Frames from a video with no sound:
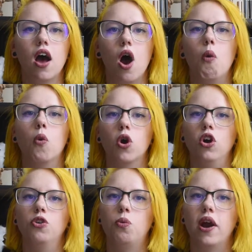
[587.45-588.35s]
a
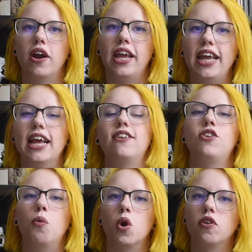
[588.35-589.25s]
world where he gets
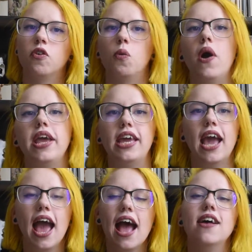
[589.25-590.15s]
to work for what he
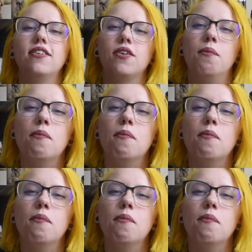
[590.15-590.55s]
has,